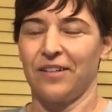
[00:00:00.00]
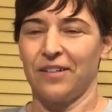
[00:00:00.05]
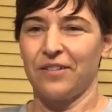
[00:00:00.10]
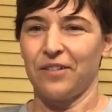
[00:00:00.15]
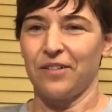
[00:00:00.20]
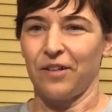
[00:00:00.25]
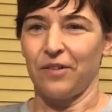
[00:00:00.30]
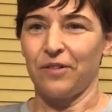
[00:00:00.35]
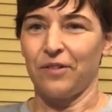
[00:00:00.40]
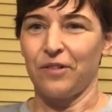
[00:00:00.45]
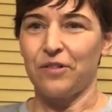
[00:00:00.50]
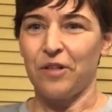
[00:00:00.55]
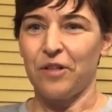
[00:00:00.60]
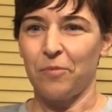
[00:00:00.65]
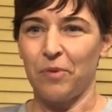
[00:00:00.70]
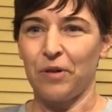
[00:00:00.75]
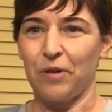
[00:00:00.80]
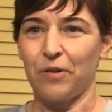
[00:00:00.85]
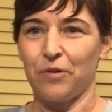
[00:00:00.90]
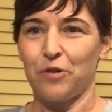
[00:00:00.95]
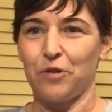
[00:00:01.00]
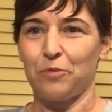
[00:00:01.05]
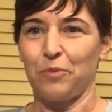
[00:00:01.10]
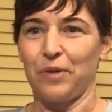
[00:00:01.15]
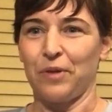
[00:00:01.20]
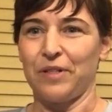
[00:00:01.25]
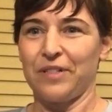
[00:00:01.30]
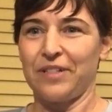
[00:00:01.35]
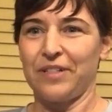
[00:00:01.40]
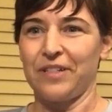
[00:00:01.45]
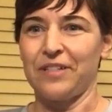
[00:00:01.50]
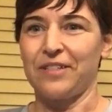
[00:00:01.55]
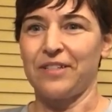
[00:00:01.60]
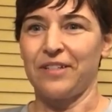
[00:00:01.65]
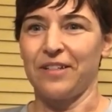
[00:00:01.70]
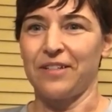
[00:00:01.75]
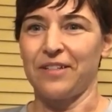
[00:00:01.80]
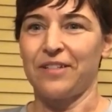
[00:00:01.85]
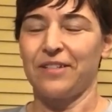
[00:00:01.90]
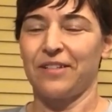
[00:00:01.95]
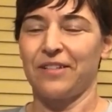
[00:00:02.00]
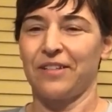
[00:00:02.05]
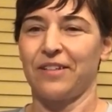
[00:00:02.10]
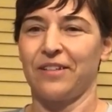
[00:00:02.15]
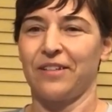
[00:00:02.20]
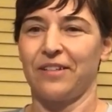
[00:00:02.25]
So your typical sprint distance.